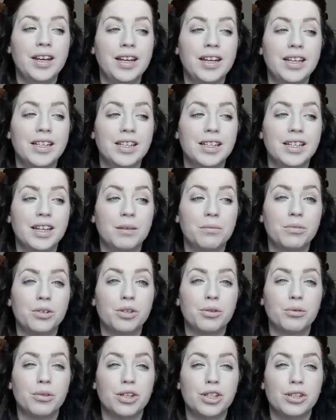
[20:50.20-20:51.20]
needed him
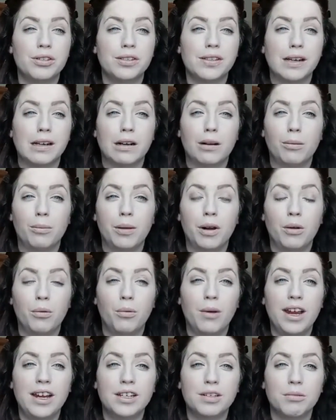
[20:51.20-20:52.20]
to reduce a little bit of
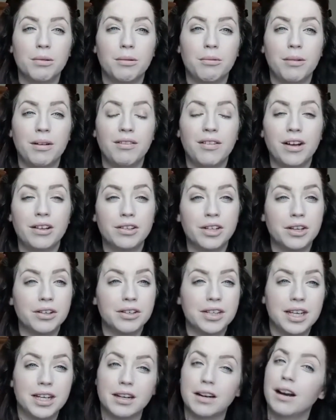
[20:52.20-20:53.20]
weight when we found
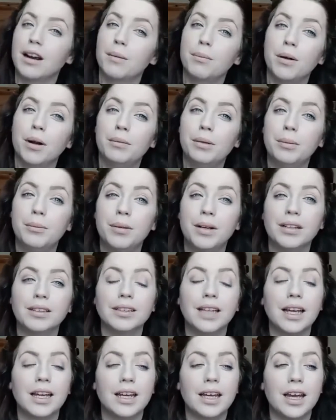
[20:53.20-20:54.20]
out he had a heart problem,
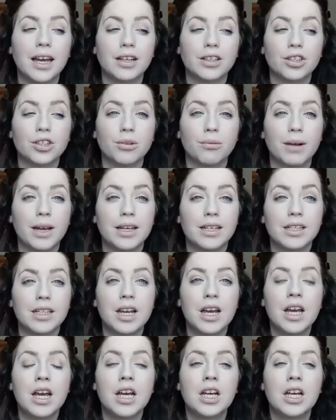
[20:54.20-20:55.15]
because any extra weight